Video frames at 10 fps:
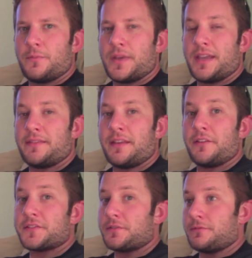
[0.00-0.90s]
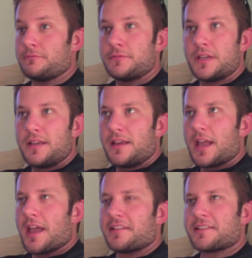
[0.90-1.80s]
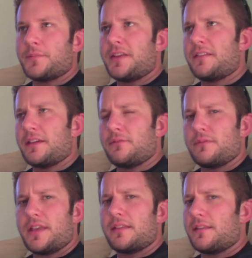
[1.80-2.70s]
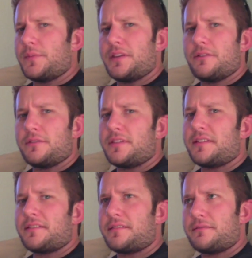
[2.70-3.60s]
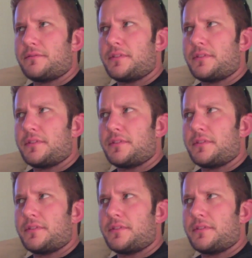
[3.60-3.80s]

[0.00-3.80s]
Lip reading: And they also ask me like, well, yeah, let me know when this